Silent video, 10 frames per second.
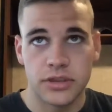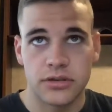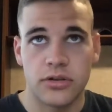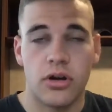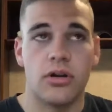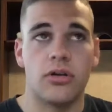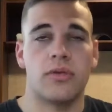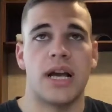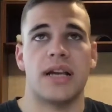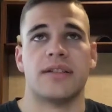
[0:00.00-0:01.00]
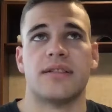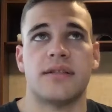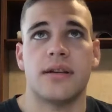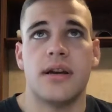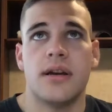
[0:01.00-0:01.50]
tall
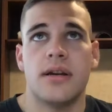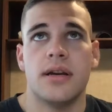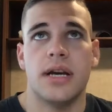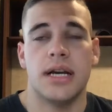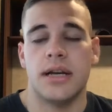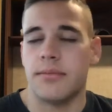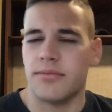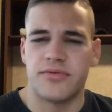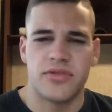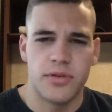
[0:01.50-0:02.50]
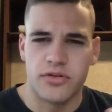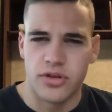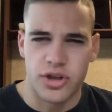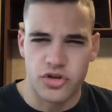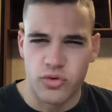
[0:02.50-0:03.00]
grass, some of
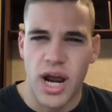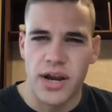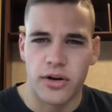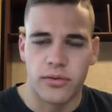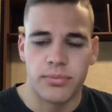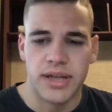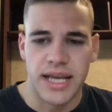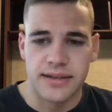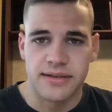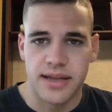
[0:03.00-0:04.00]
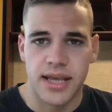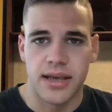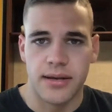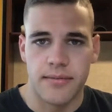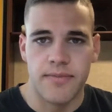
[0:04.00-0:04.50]
the drier plants.
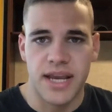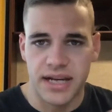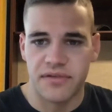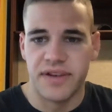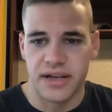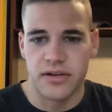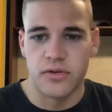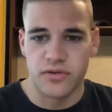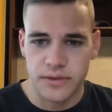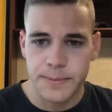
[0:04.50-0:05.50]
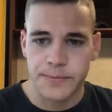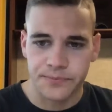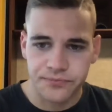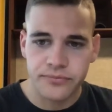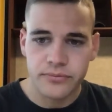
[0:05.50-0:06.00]
They can affect those.
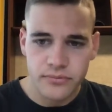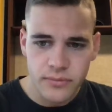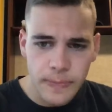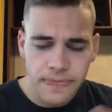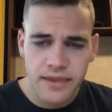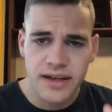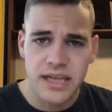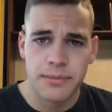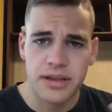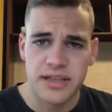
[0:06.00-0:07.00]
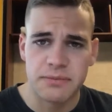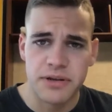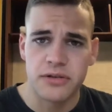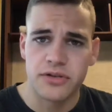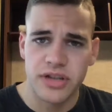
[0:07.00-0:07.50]
They're typically
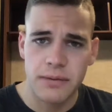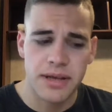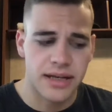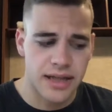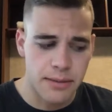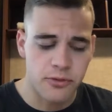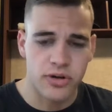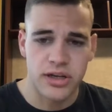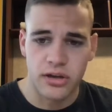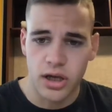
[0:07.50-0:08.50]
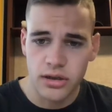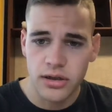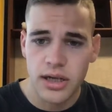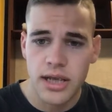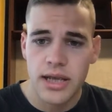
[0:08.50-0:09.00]
spindle shaped and lime green in color.
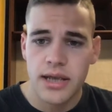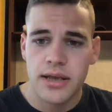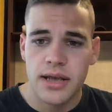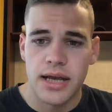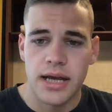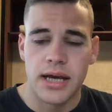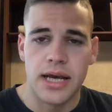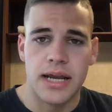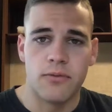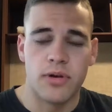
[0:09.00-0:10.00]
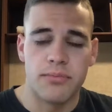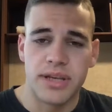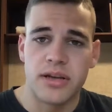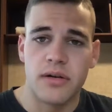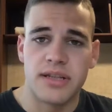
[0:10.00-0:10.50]
And one
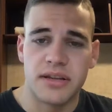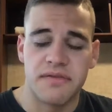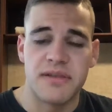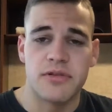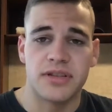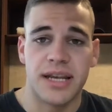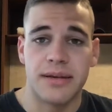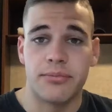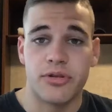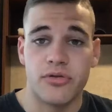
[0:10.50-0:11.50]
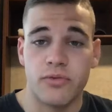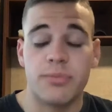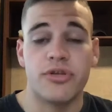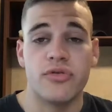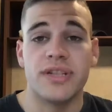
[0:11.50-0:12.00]
big note is the females can
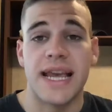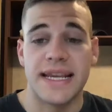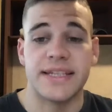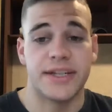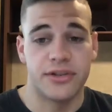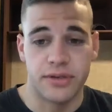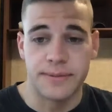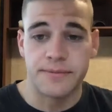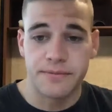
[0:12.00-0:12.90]
reproduce asexually.